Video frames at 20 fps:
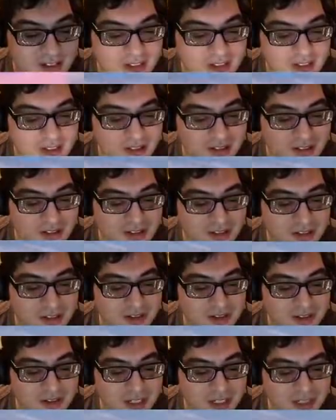And also,
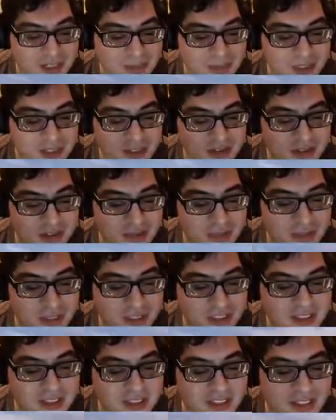you had to bring your little
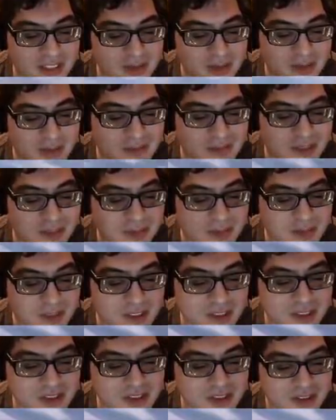buddies that I'm gonna
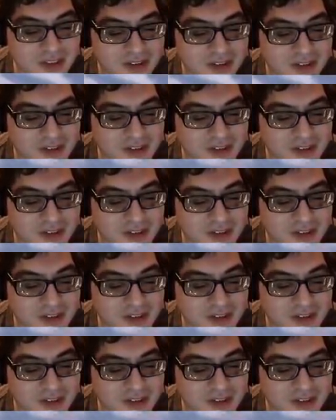vaporize.